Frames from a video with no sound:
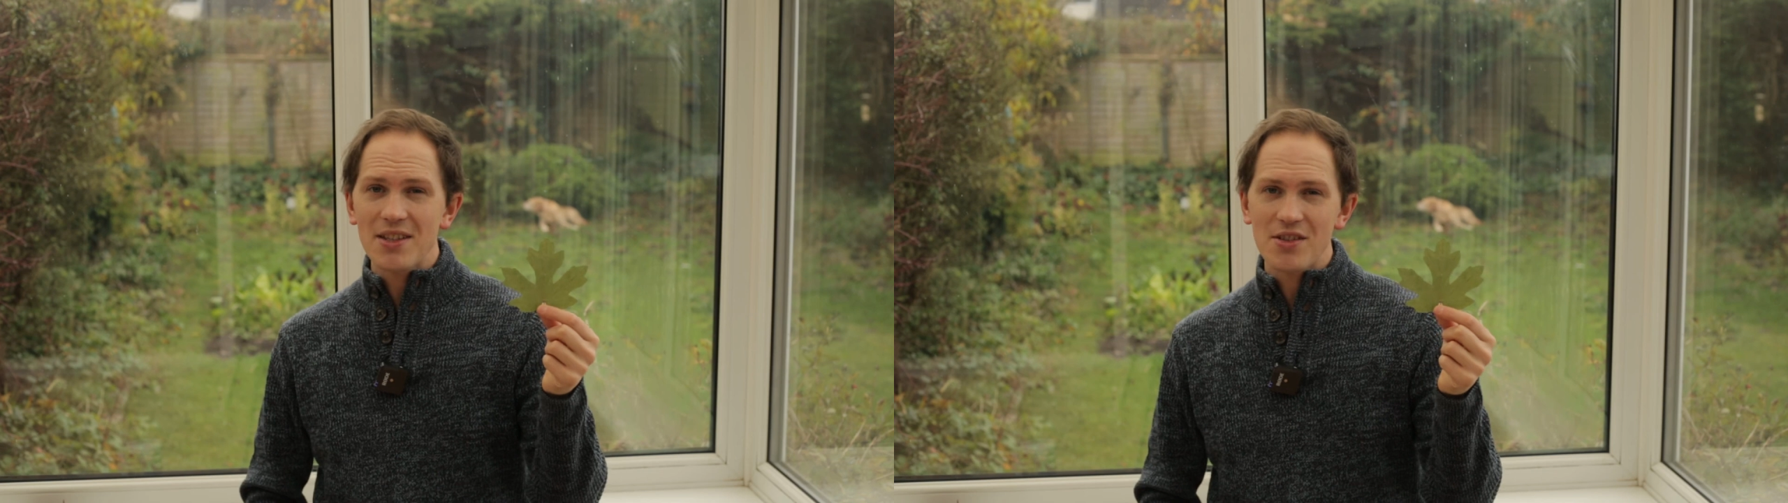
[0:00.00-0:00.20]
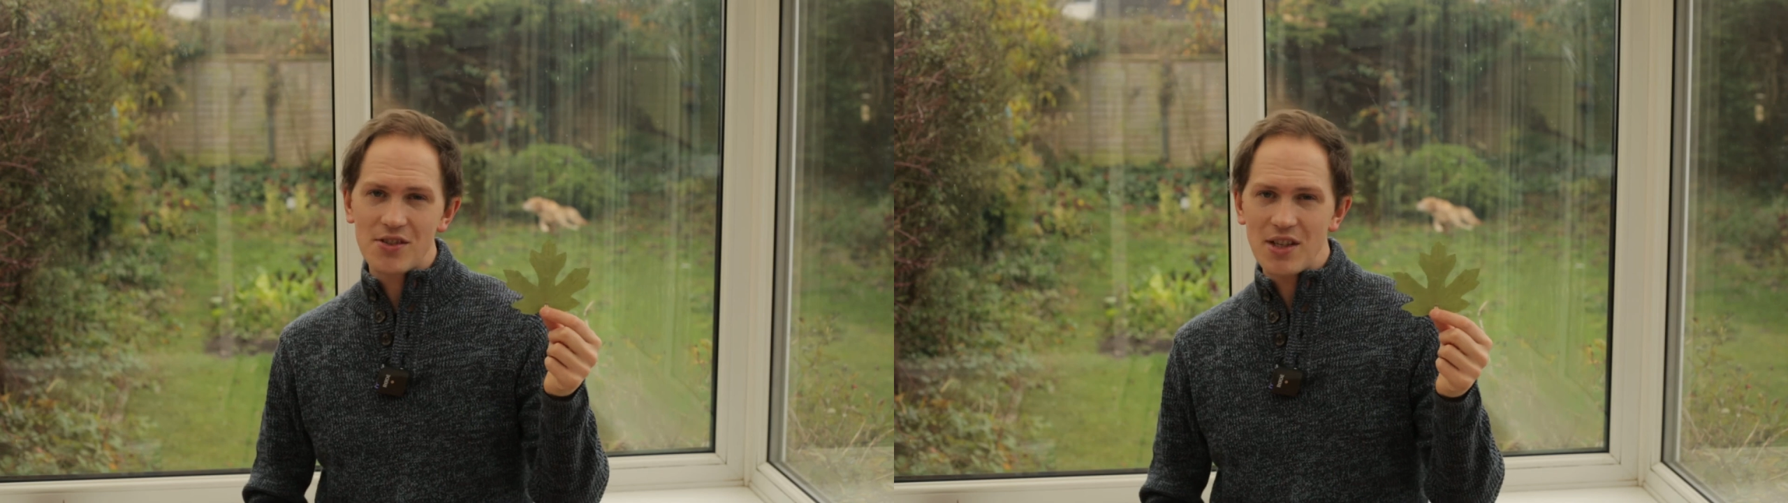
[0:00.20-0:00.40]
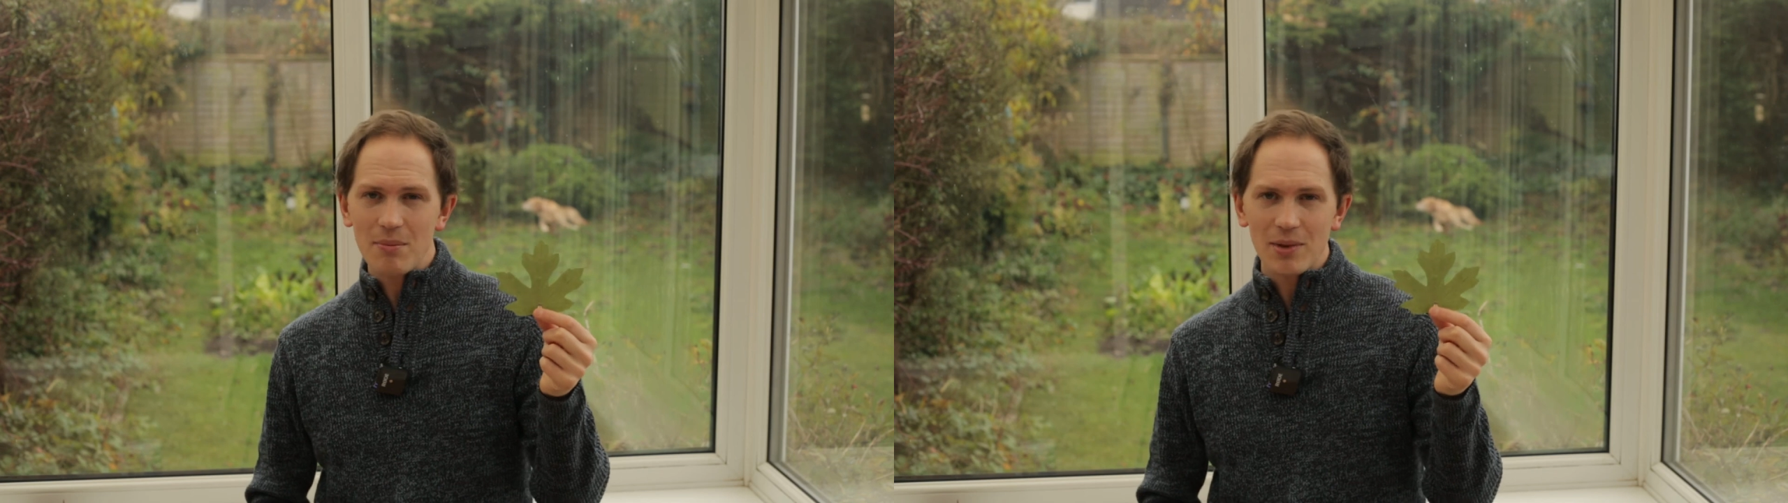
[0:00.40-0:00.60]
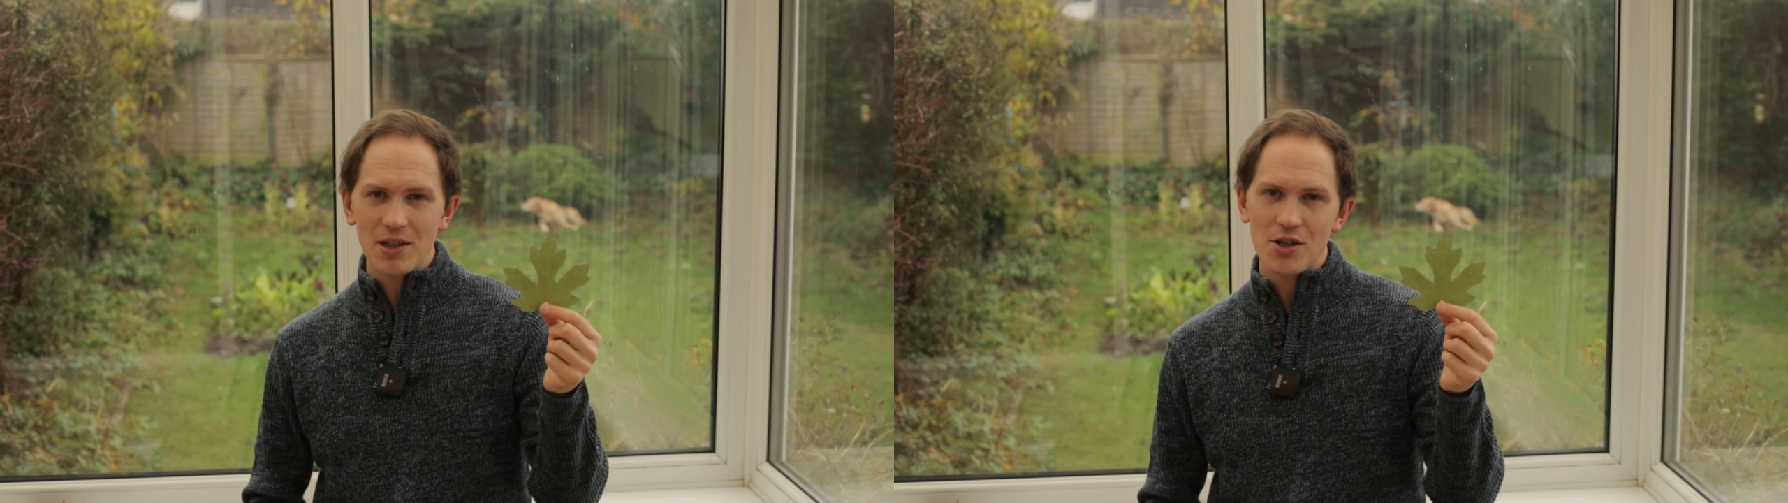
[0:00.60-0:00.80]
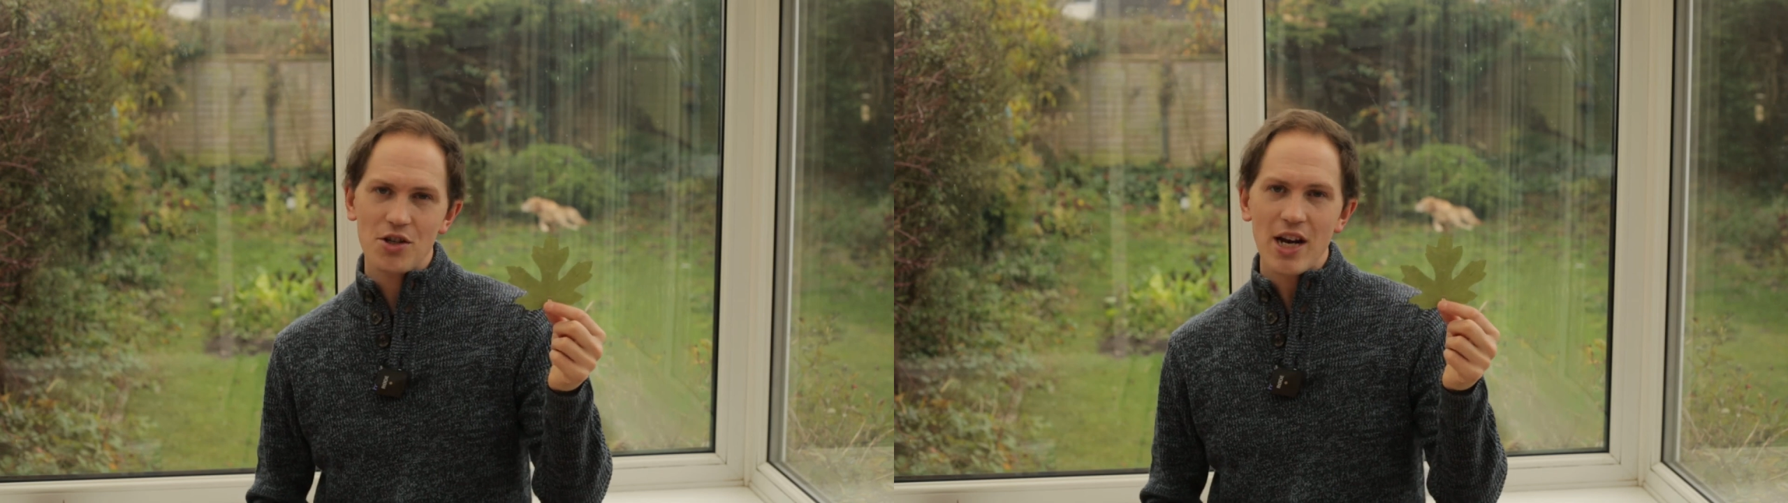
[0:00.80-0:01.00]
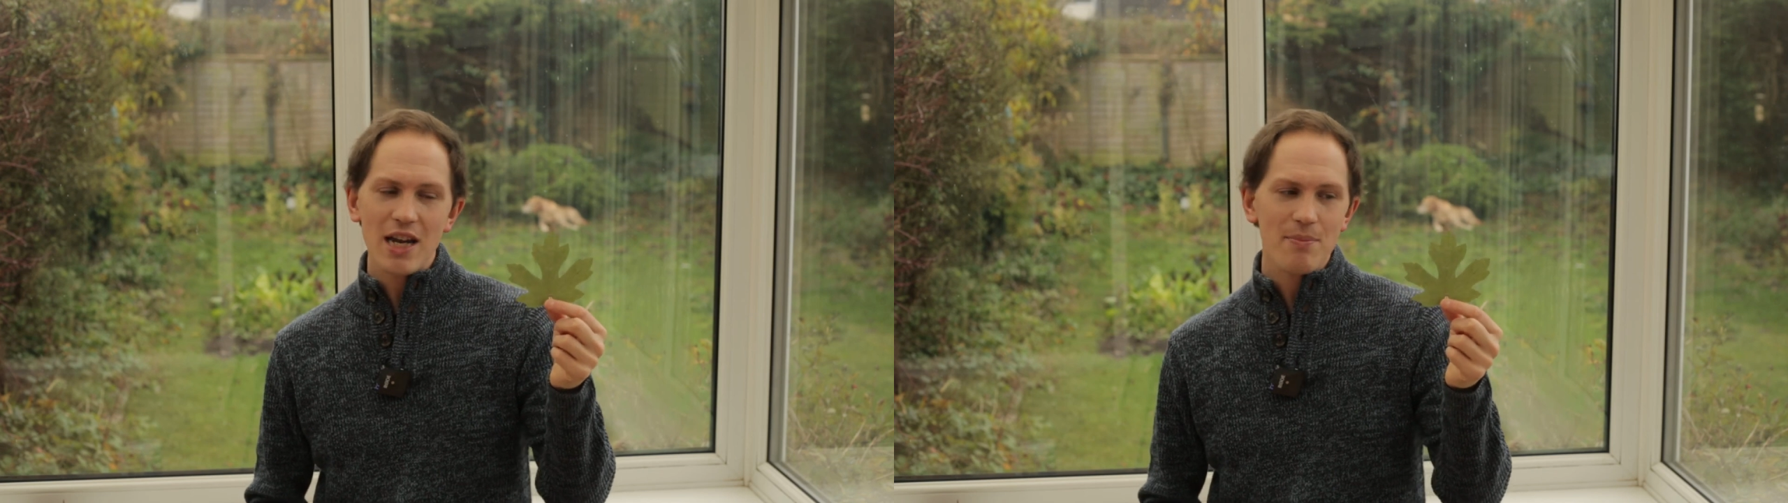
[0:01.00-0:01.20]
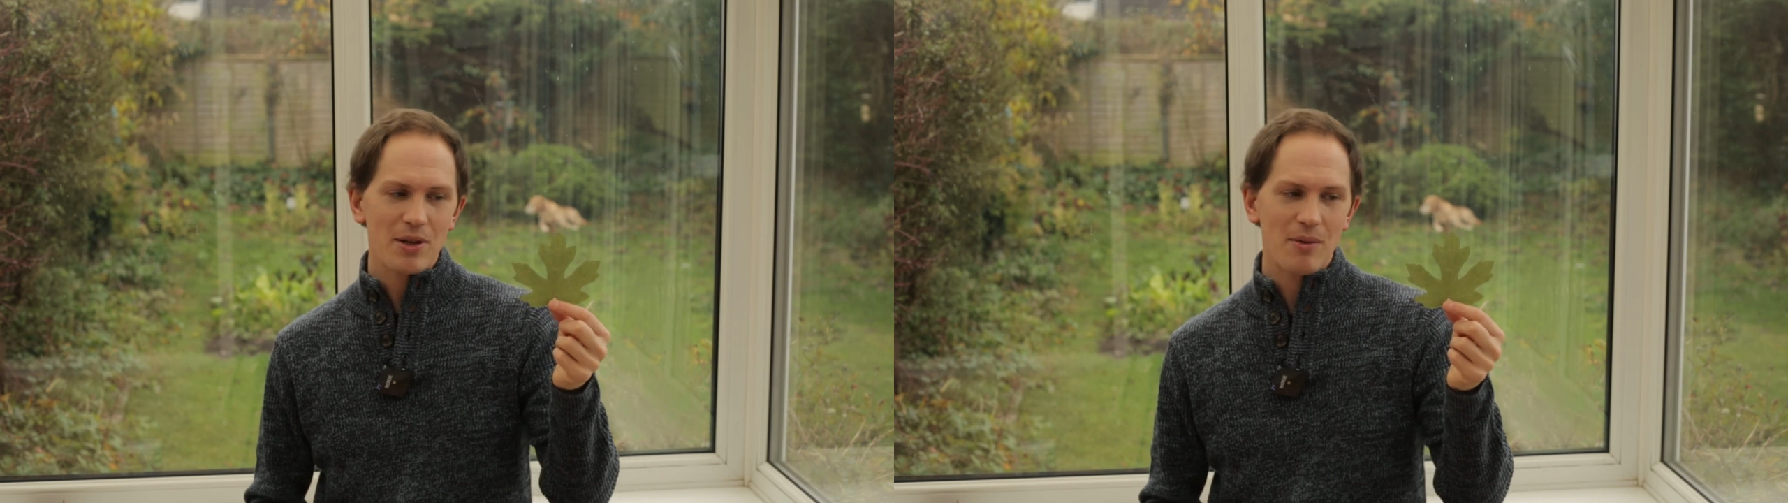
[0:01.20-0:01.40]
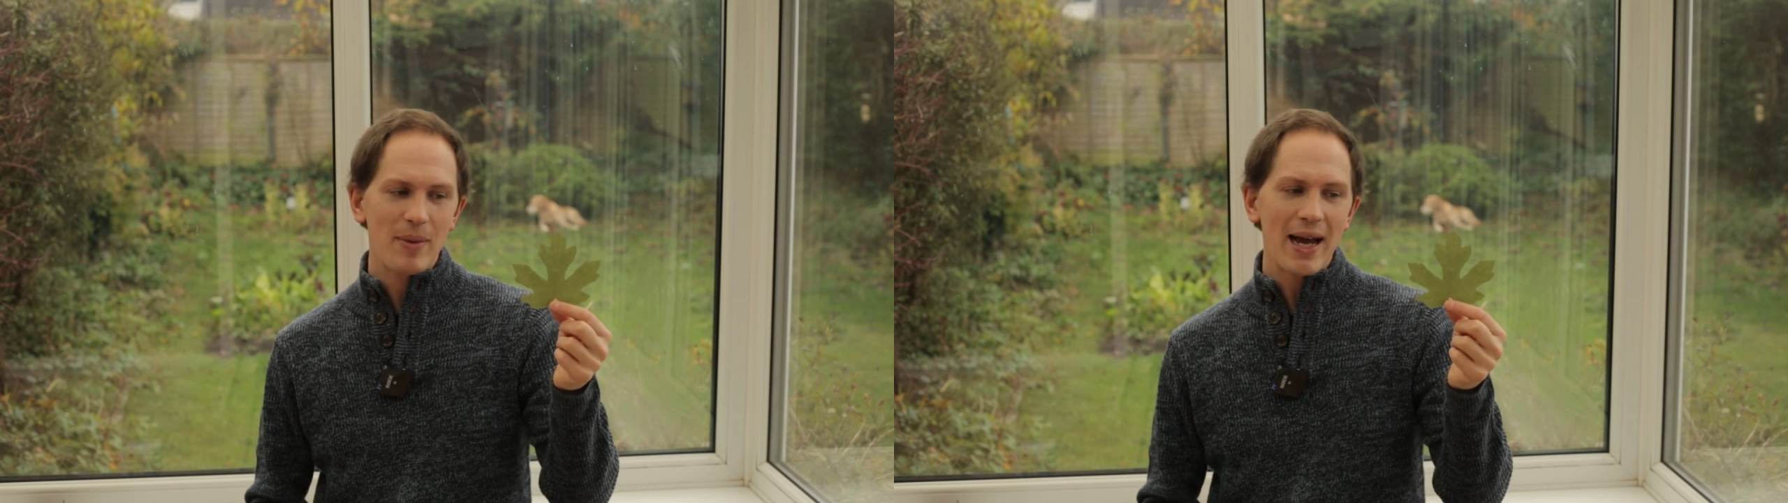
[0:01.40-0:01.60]
similar shape
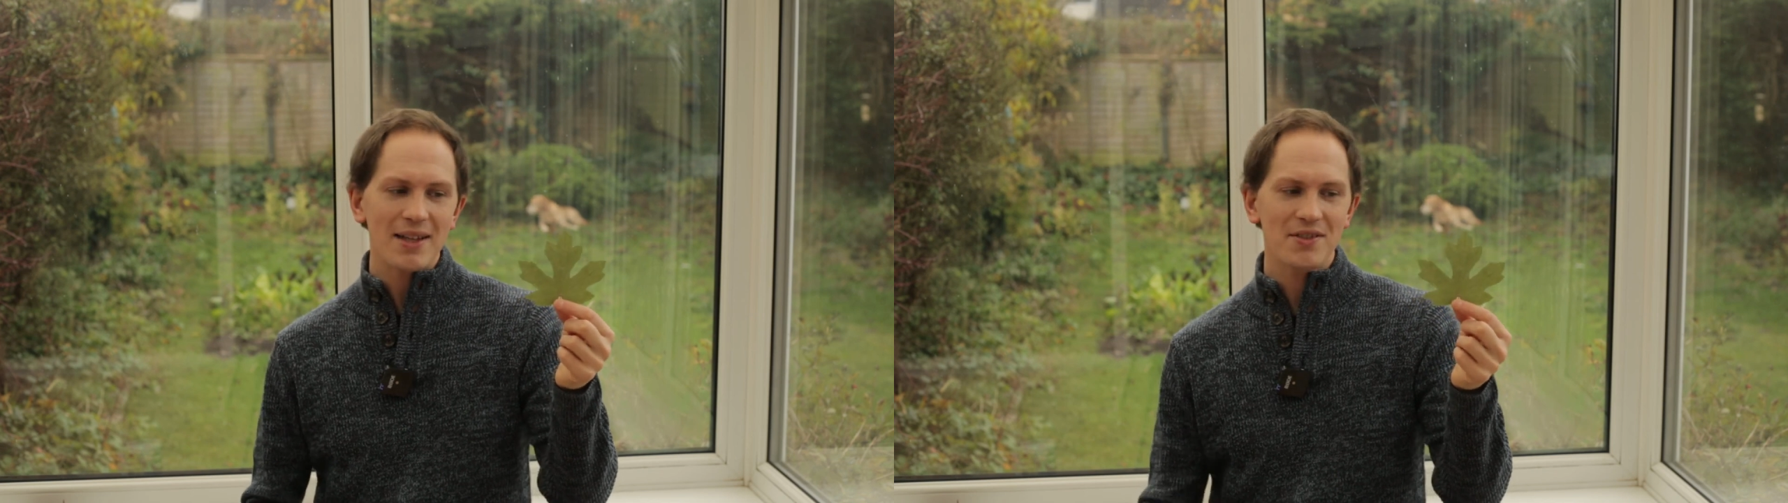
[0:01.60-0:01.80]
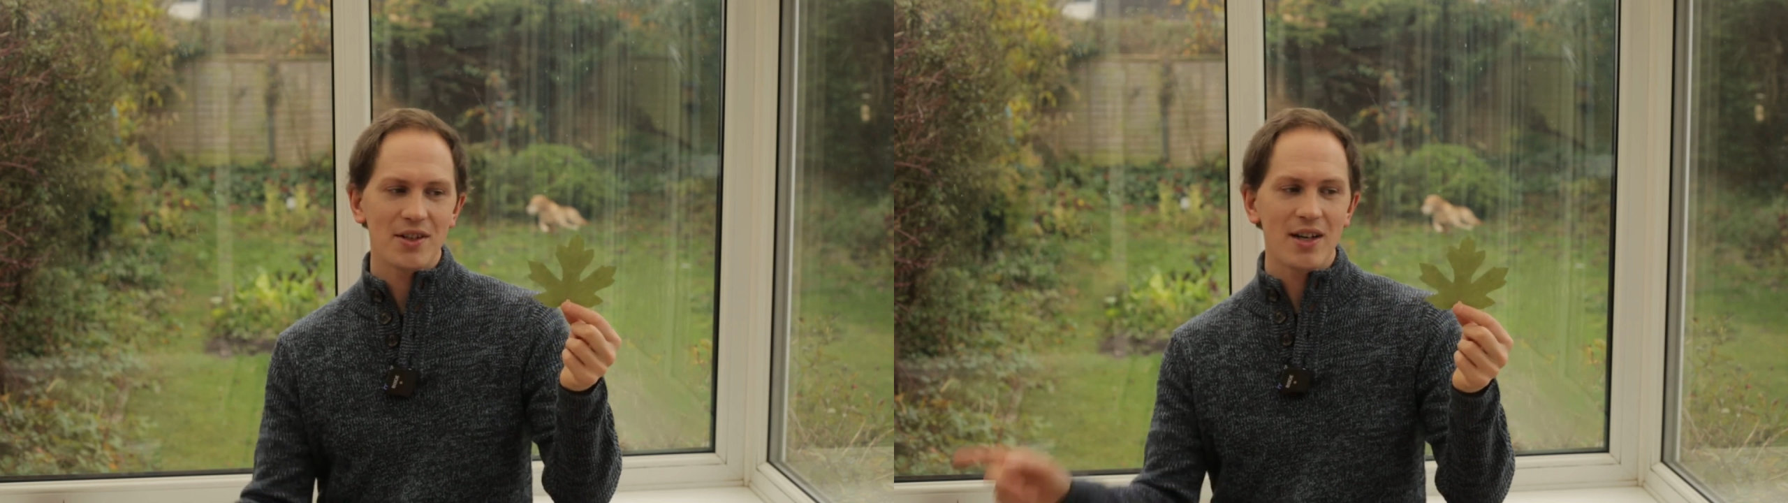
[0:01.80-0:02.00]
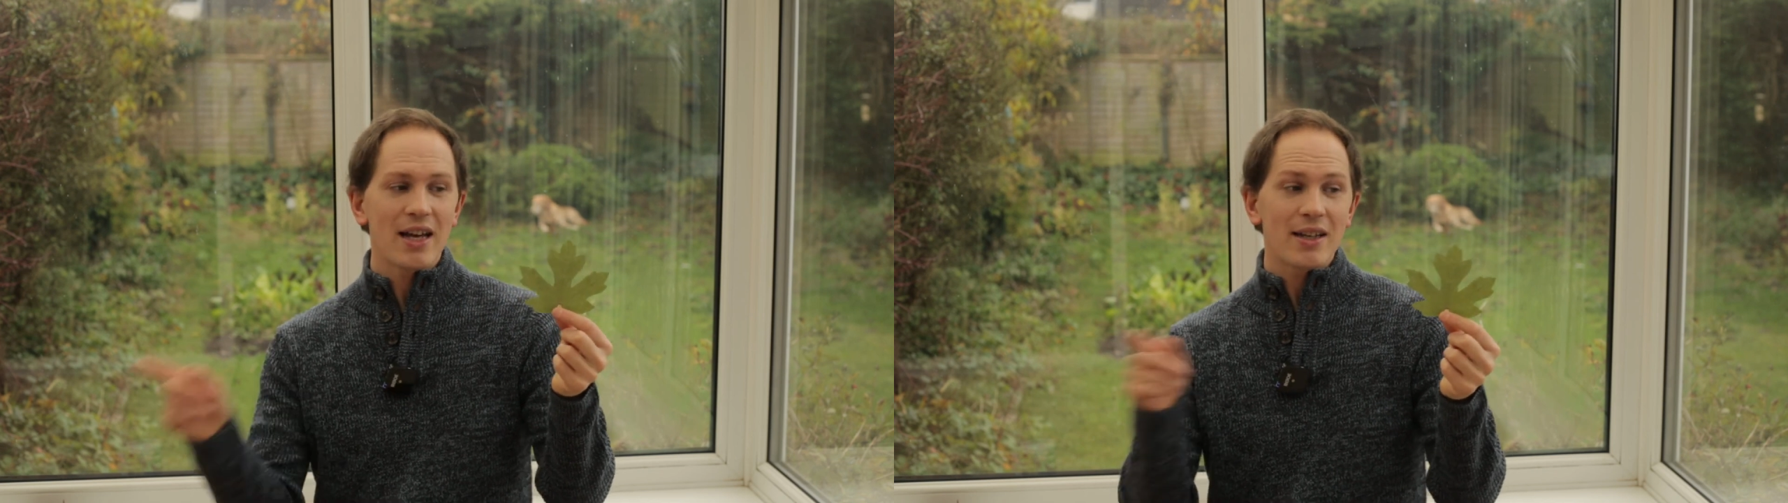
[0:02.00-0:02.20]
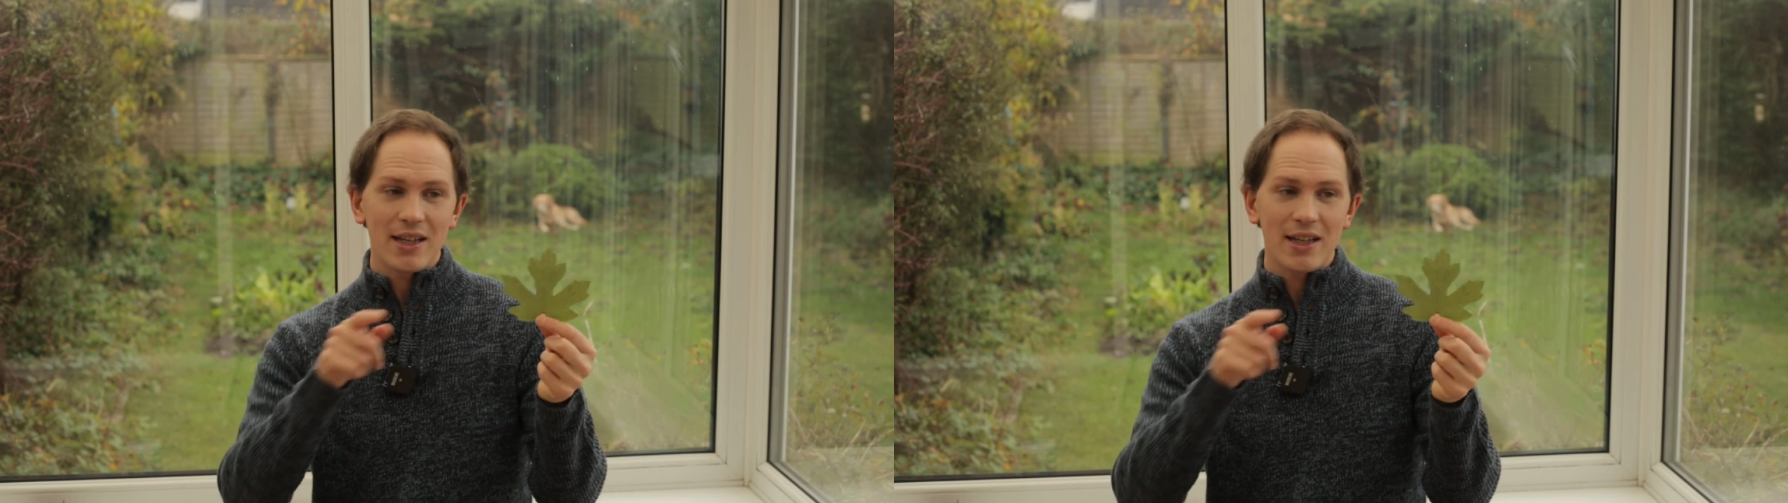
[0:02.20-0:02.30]
and pattern